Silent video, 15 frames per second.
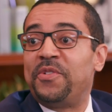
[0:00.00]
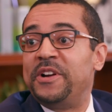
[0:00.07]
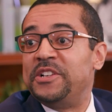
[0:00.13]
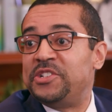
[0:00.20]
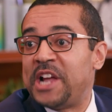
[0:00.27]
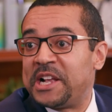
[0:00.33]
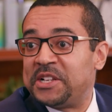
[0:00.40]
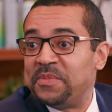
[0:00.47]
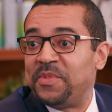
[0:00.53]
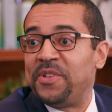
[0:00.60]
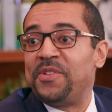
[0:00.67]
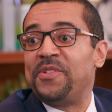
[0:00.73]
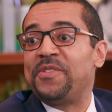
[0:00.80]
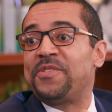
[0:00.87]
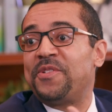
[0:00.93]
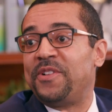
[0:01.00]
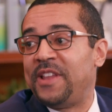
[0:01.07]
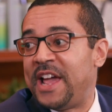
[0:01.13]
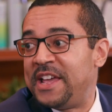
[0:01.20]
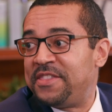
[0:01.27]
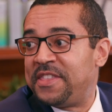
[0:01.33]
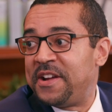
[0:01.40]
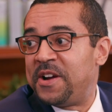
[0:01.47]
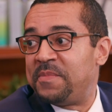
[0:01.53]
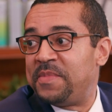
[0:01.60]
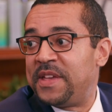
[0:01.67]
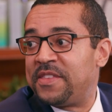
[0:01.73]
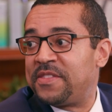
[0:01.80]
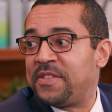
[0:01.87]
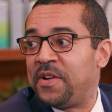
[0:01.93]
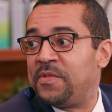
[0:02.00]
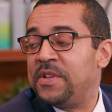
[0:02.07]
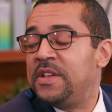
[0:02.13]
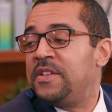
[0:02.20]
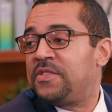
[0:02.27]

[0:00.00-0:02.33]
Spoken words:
or injectables or light therapy. So